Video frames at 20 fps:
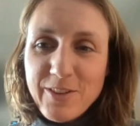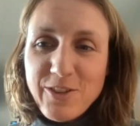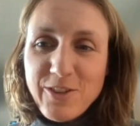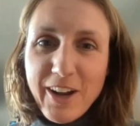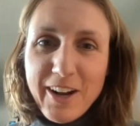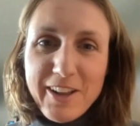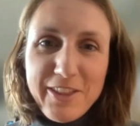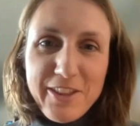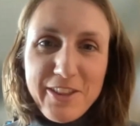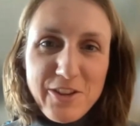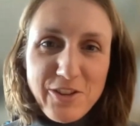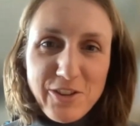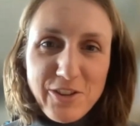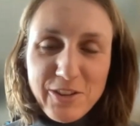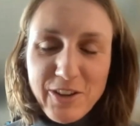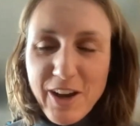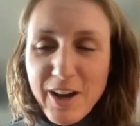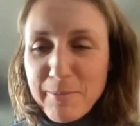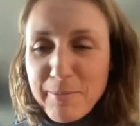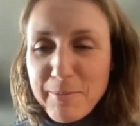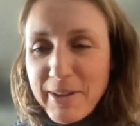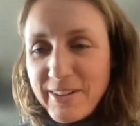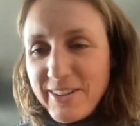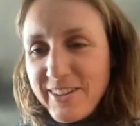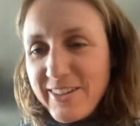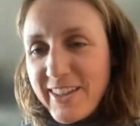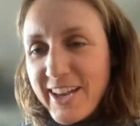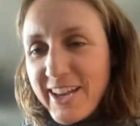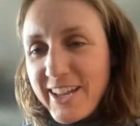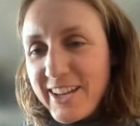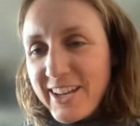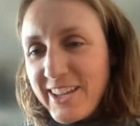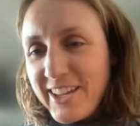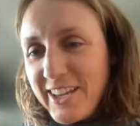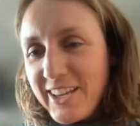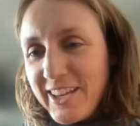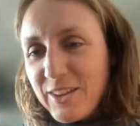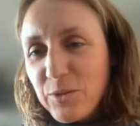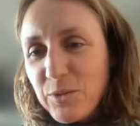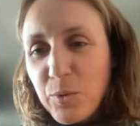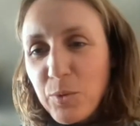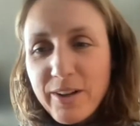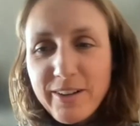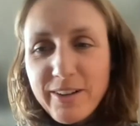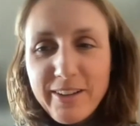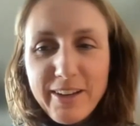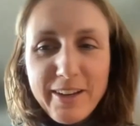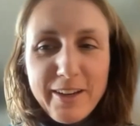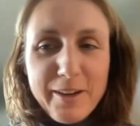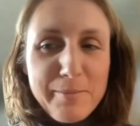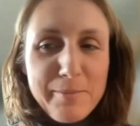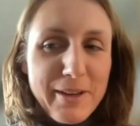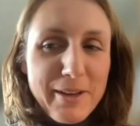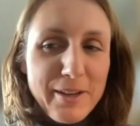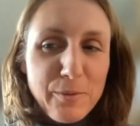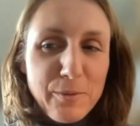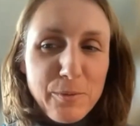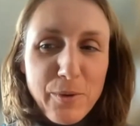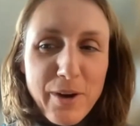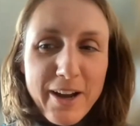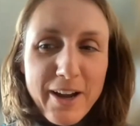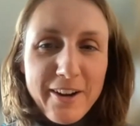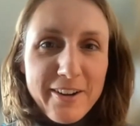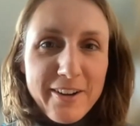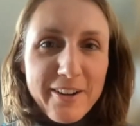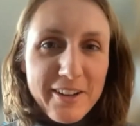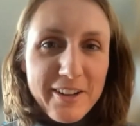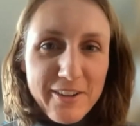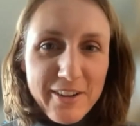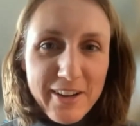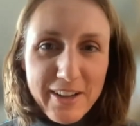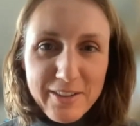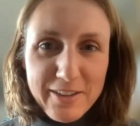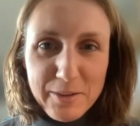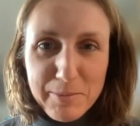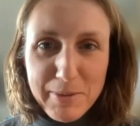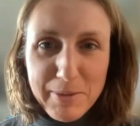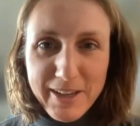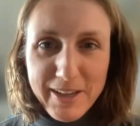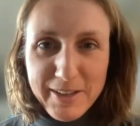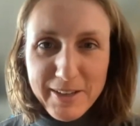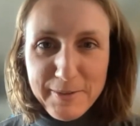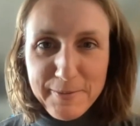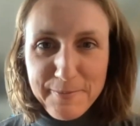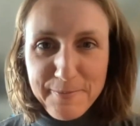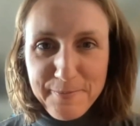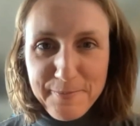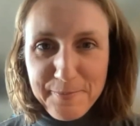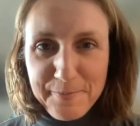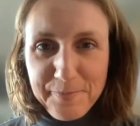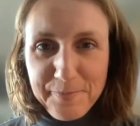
Jonathan just commented that he gets 1 gigabit wired internet speed.